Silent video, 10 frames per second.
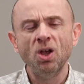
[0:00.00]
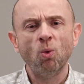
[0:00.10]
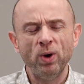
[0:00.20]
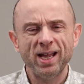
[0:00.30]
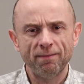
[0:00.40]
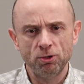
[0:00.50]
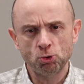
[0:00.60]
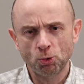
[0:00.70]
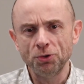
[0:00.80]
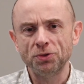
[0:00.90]
We have the
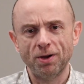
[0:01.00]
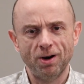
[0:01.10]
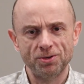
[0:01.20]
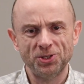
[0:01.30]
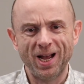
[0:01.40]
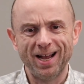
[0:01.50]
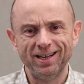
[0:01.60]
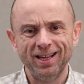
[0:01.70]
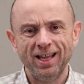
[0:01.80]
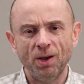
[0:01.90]
truth on our side,
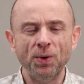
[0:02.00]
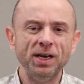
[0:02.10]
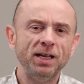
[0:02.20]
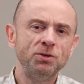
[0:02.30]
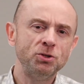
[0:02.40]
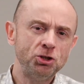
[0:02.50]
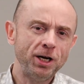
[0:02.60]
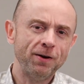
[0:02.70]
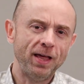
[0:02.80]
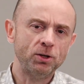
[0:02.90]
and we need to
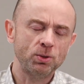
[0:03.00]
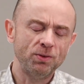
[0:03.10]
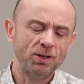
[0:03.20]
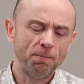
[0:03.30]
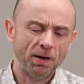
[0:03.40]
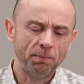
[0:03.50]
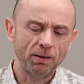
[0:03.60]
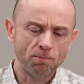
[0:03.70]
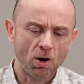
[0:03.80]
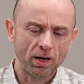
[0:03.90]
share that truth in the
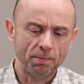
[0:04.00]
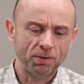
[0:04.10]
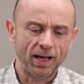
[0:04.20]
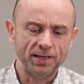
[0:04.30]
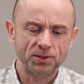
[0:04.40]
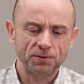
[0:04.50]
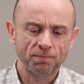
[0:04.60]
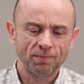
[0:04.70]
public marketplace.